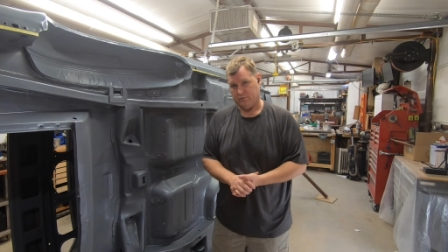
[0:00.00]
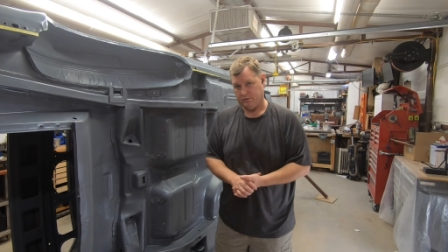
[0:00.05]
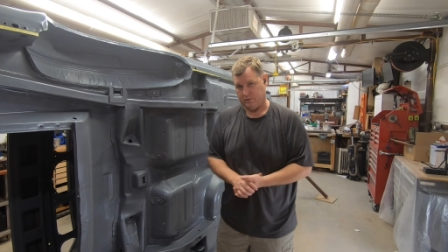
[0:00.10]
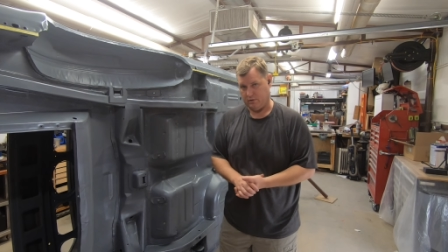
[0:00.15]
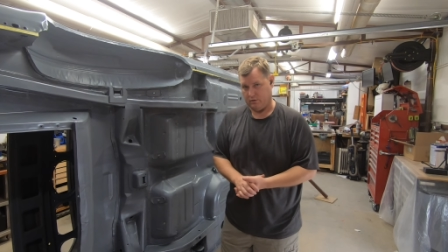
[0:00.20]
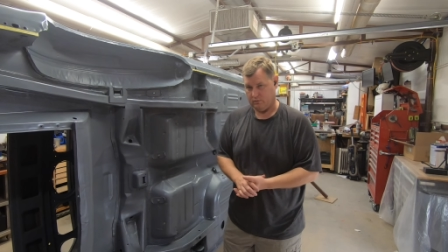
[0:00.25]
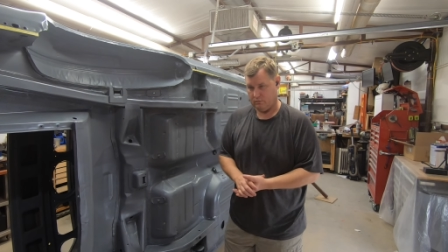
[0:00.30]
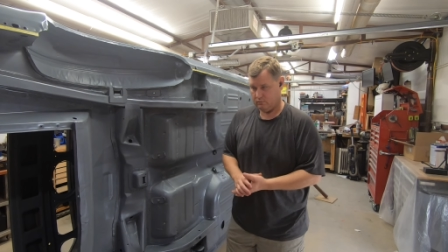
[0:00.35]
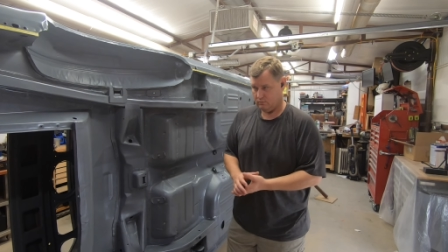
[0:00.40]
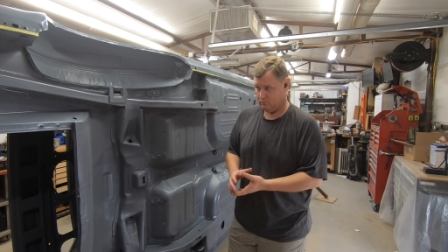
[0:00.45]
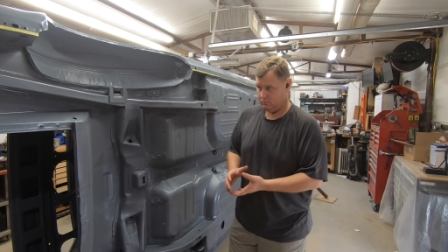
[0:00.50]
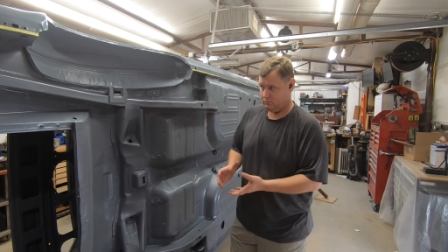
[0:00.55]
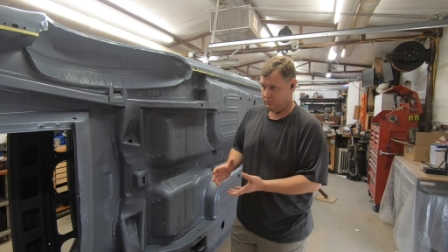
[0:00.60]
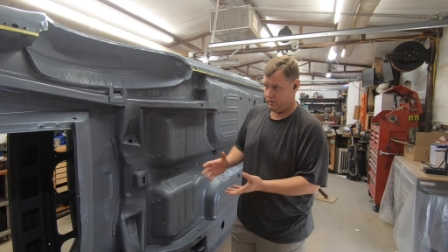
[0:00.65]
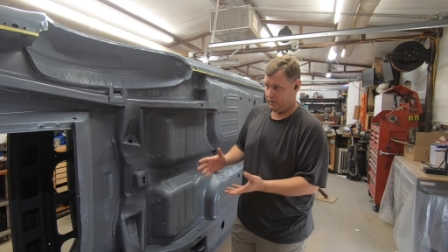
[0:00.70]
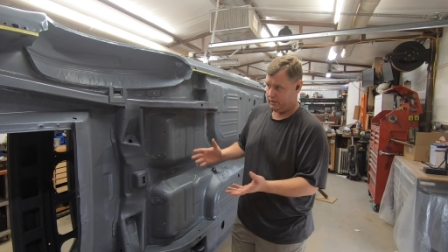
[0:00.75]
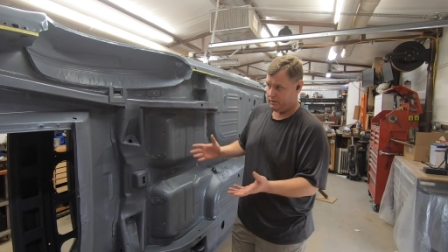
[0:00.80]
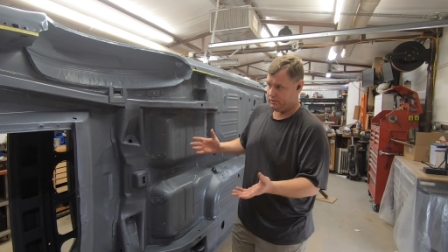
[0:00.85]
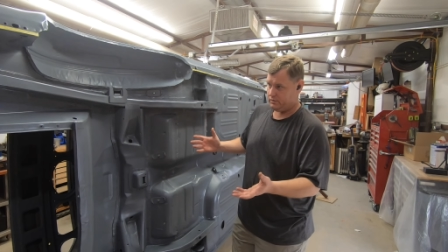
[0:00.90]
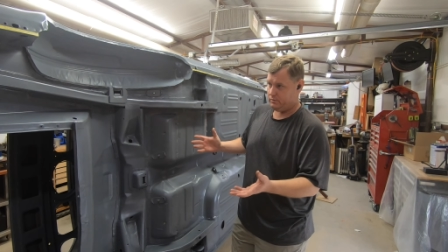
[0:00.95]
So
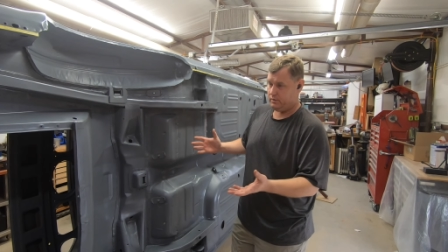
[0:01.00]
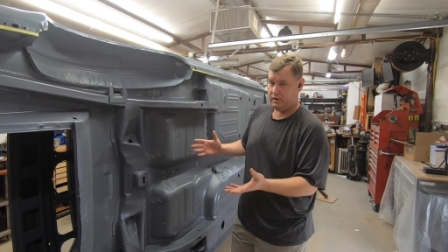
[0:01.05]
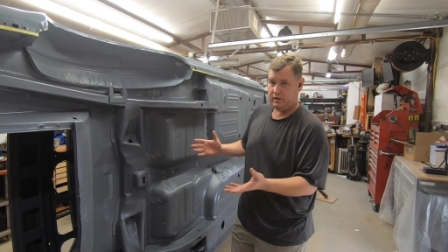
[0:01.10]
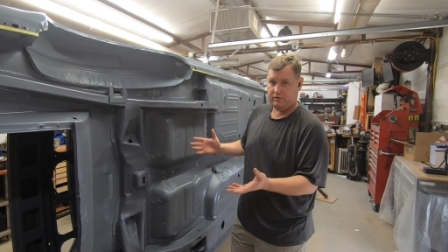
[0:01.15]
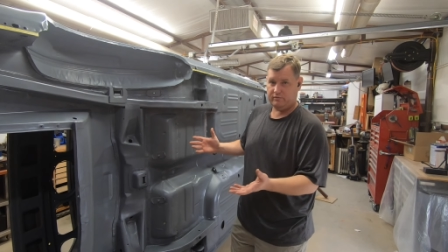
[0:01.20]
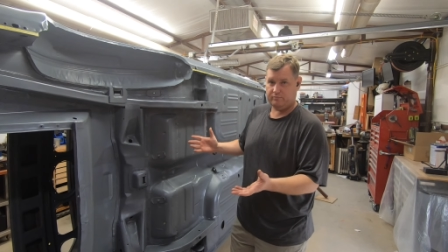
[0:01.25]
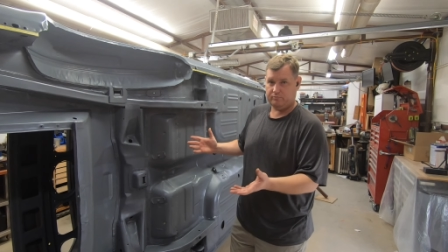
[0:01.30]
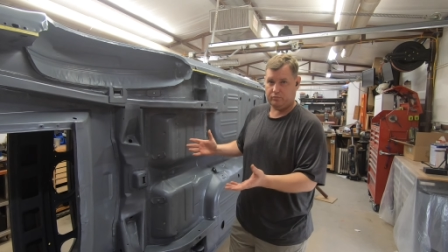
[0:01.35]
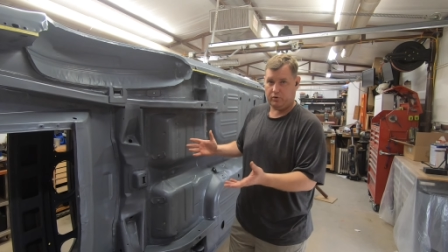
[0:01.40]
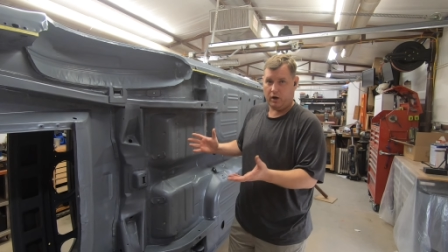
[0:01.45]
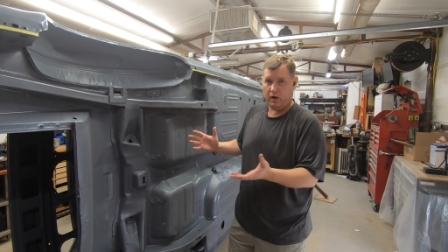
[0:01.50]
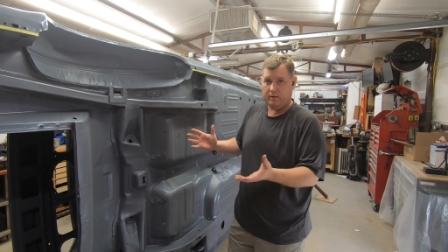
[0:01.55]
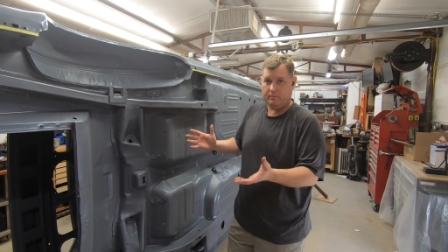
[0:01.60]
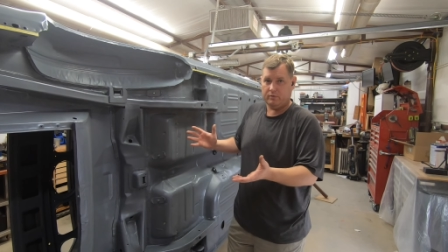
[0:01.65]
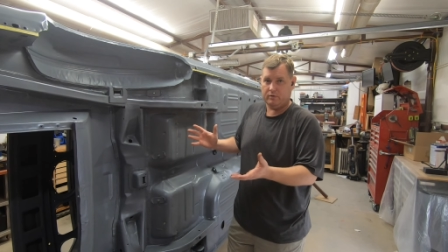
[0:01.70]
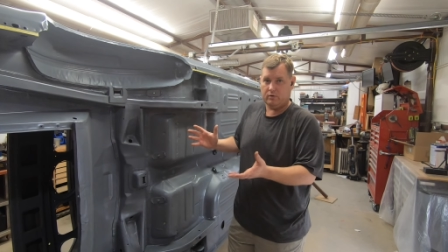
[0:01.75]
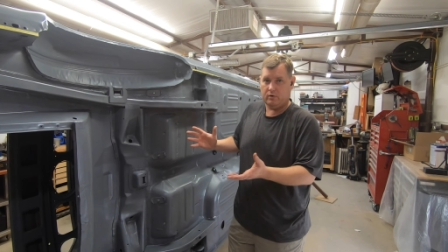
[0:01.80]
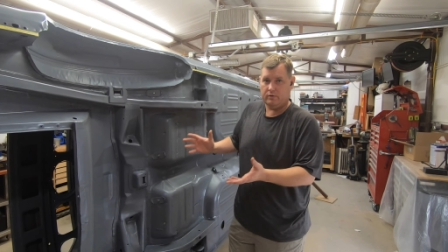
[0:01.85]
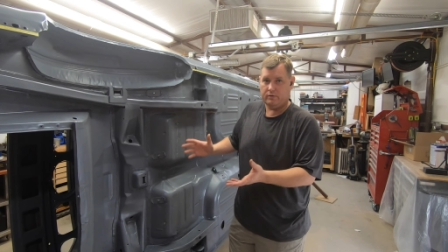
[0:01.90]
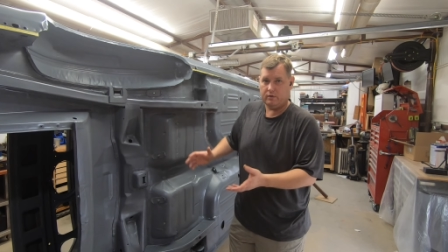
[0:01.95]
yes, we have
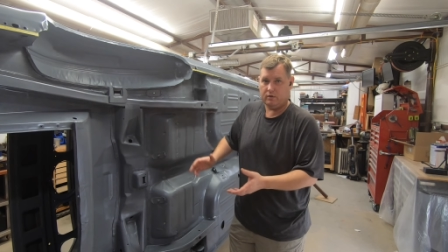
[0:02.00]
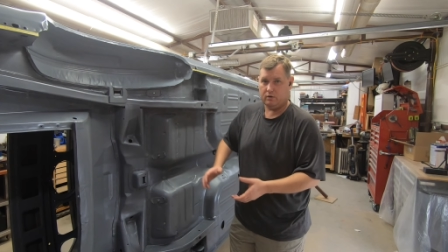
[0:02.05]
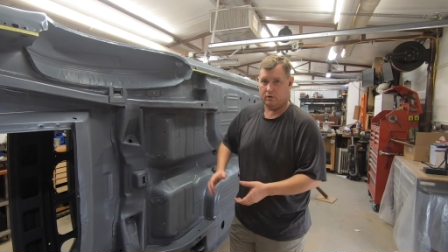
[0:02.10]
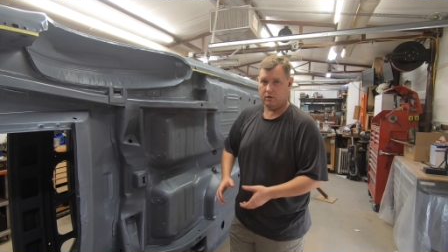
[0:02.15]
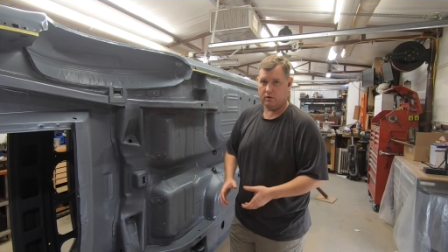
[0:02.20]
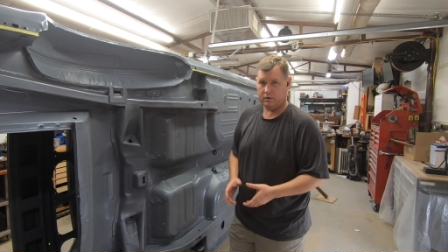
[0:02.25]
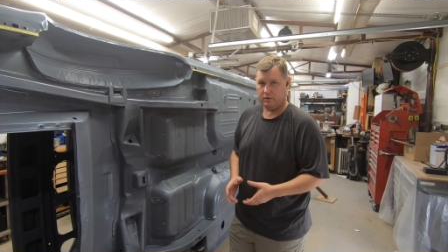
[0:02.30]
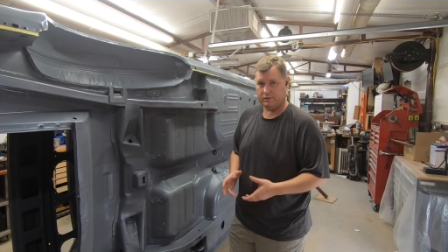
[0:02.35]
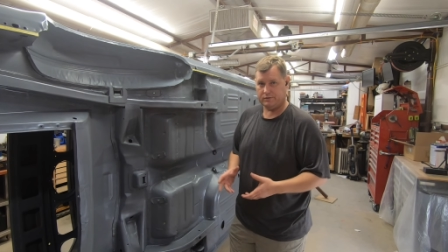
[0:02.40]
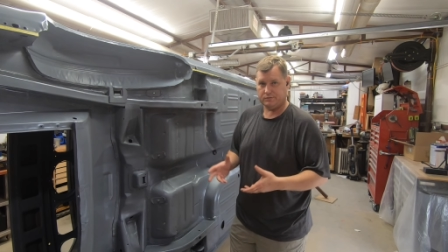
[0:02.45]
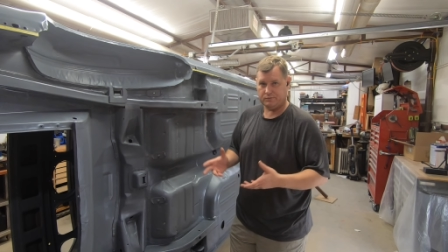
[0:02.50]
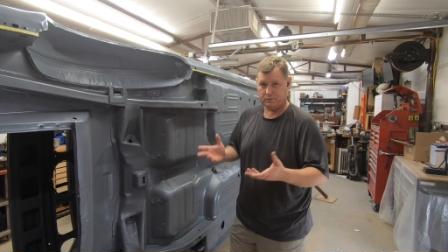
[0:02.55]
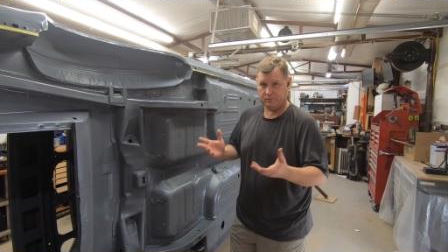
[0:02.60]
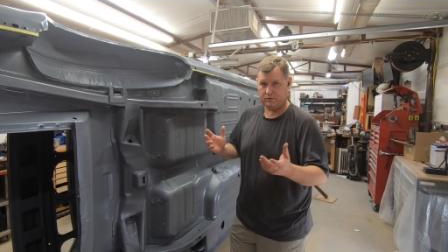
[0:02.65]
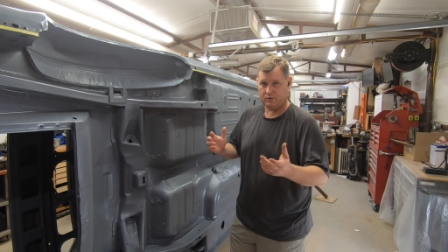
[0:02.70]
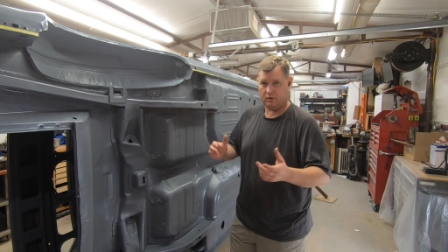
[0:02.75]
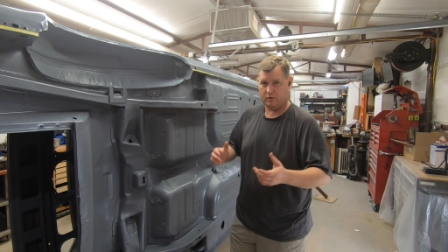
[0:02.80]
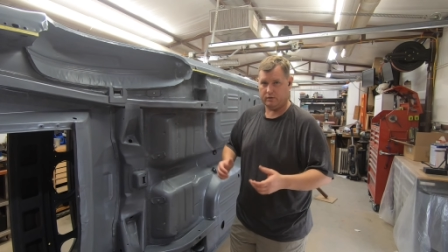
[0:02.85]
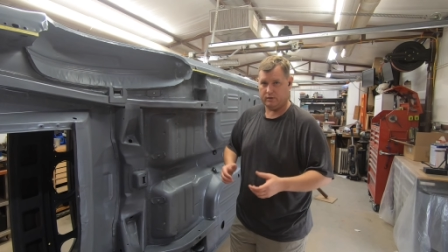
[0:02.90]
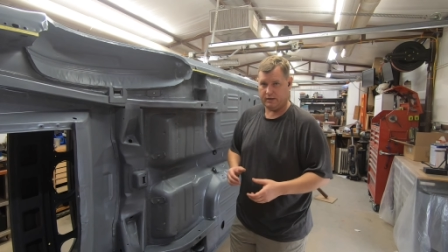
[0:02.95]
primer on the car as we
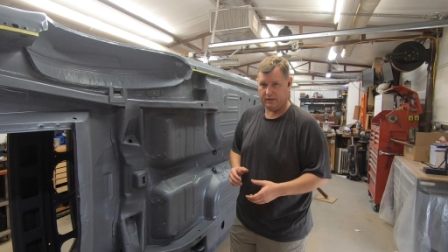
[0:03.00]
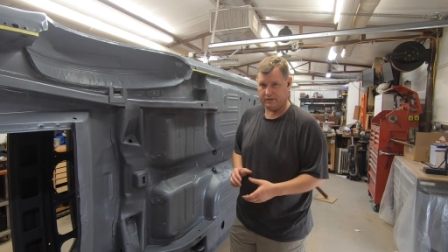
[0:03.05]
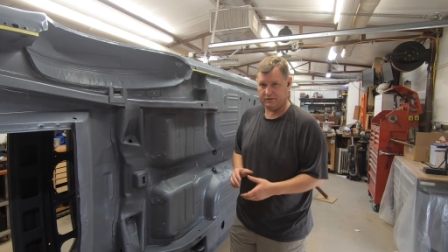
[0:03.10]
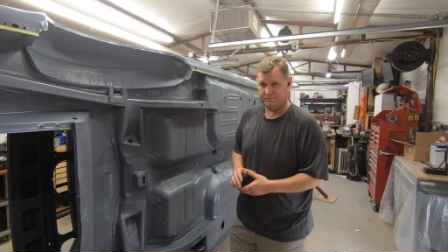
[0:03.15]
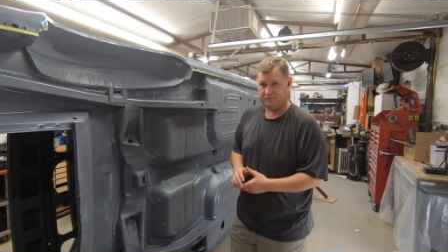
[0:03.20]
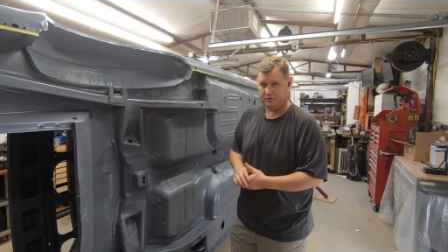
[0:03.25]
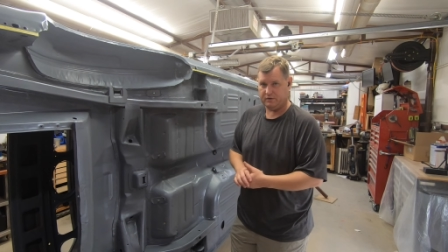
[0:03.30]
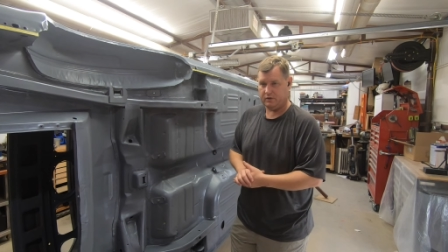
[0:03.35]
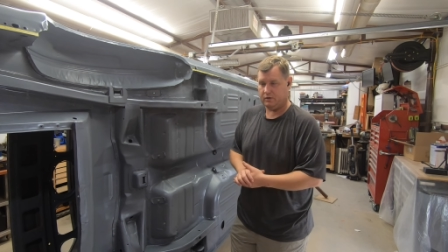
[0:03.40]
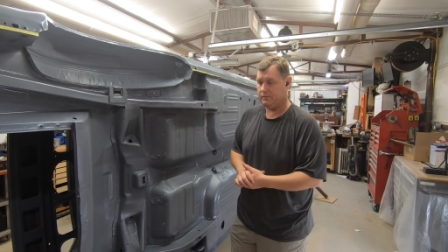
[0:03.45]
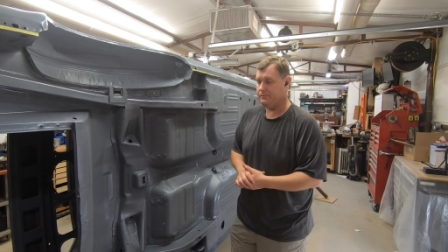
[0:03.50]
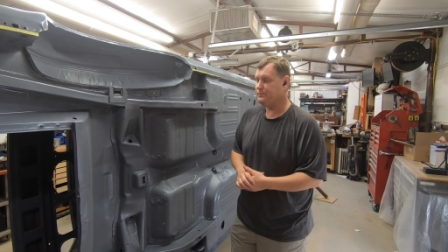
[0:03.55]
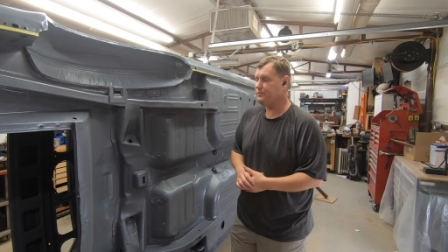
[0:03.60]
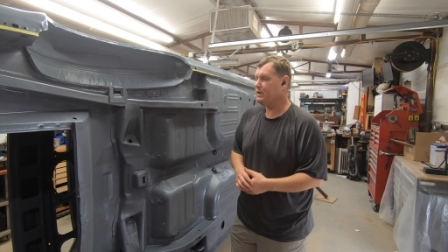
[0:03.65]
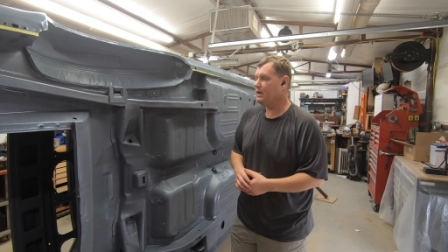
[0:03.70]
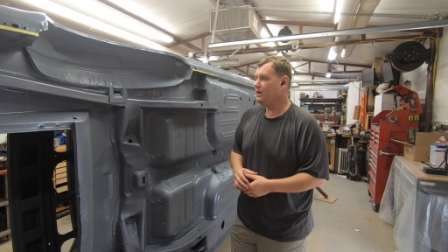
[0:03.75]
saw in the last video.